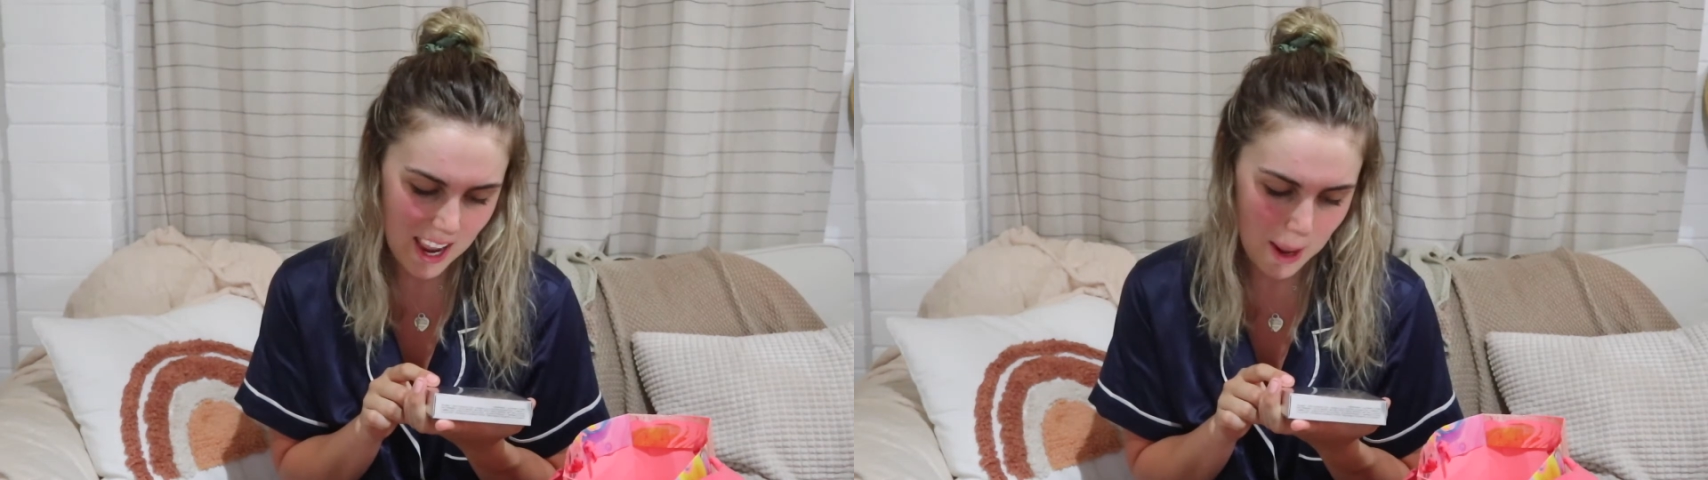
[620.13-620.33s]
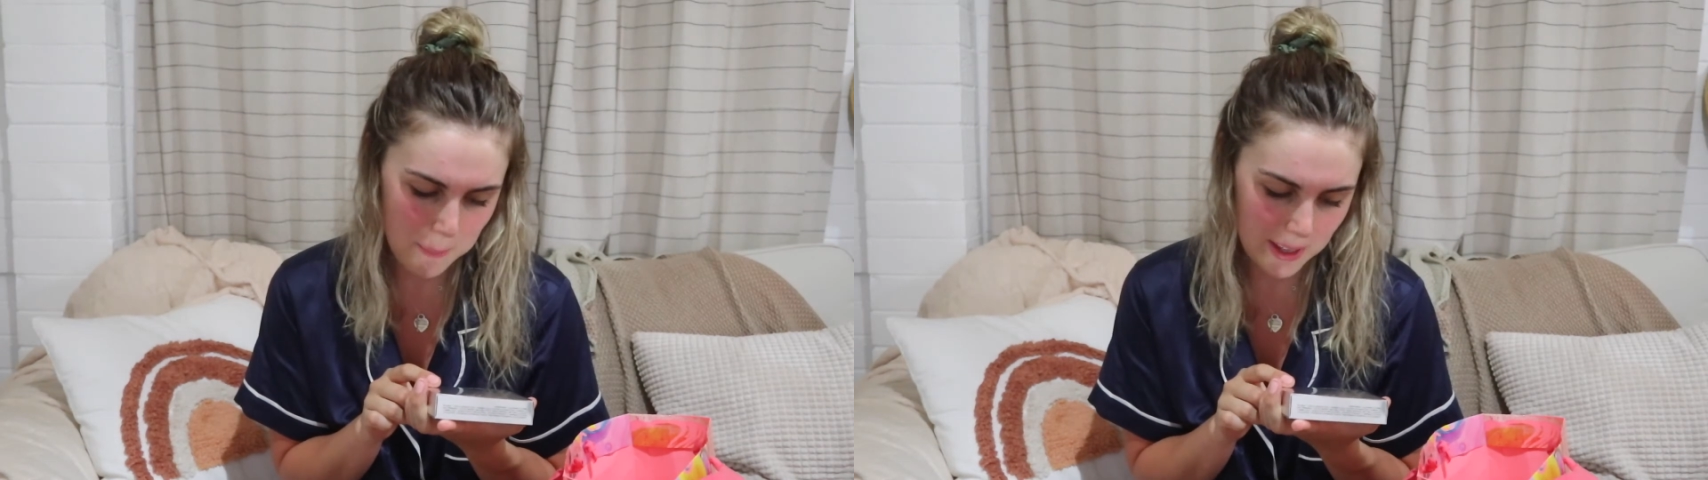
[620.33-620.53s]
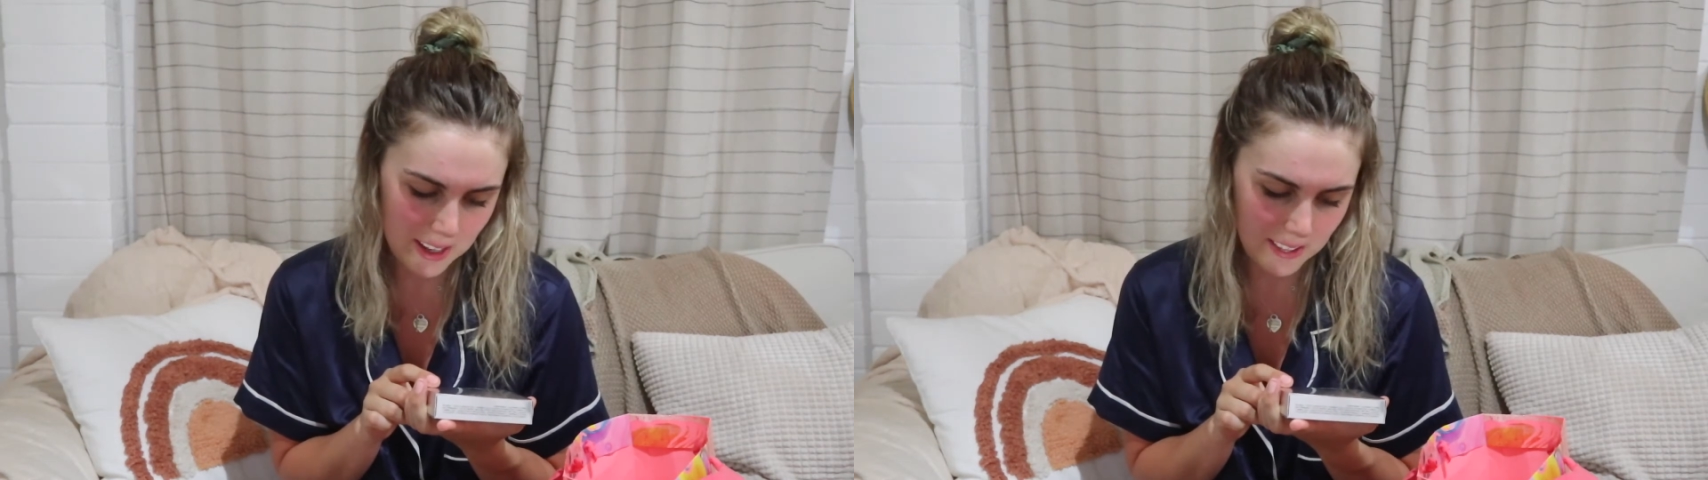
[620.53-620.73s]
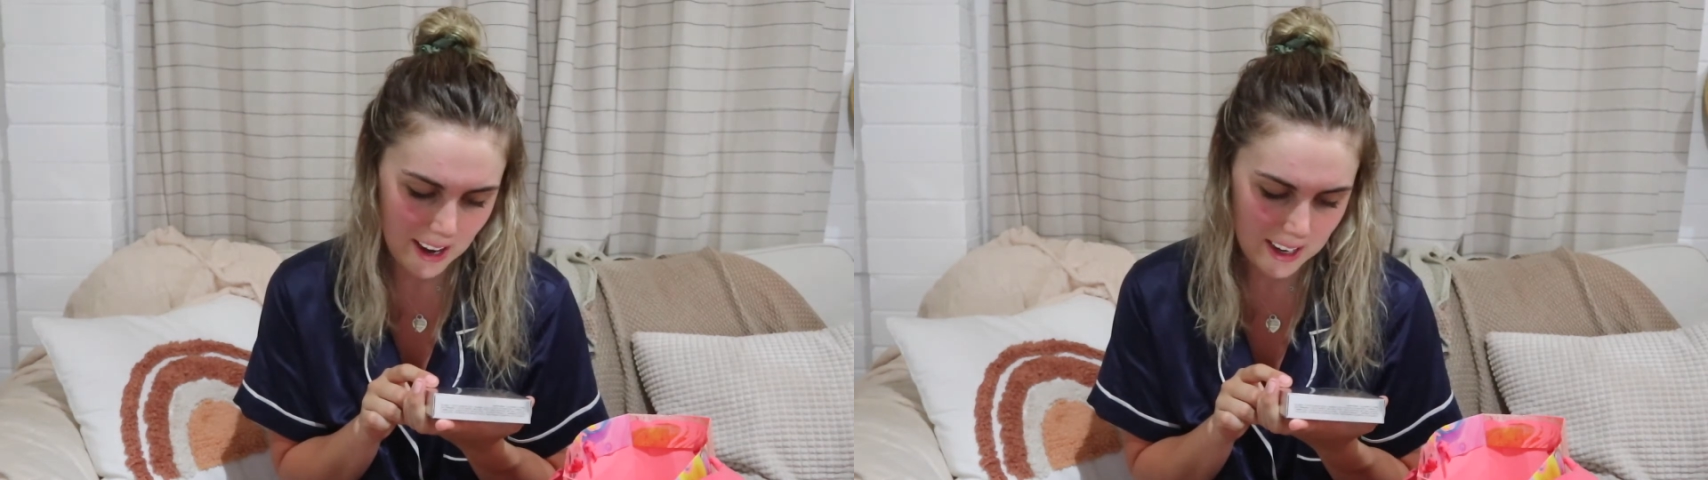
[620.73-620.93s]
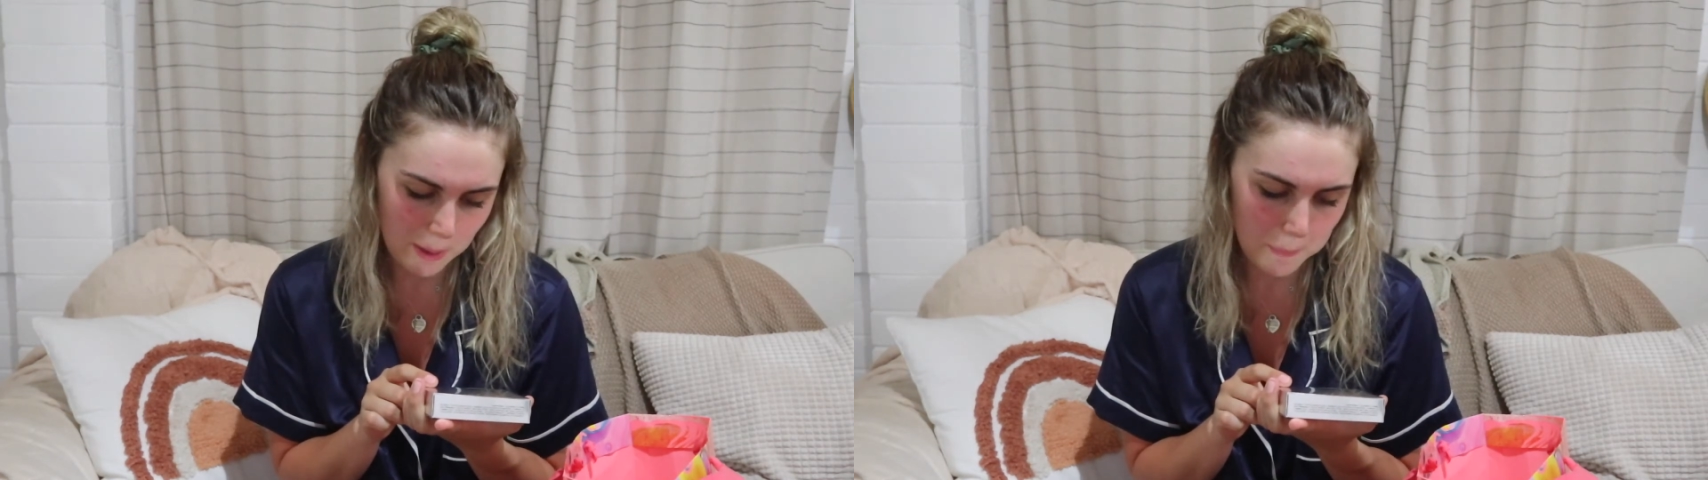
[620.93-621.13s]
Ambient Lighting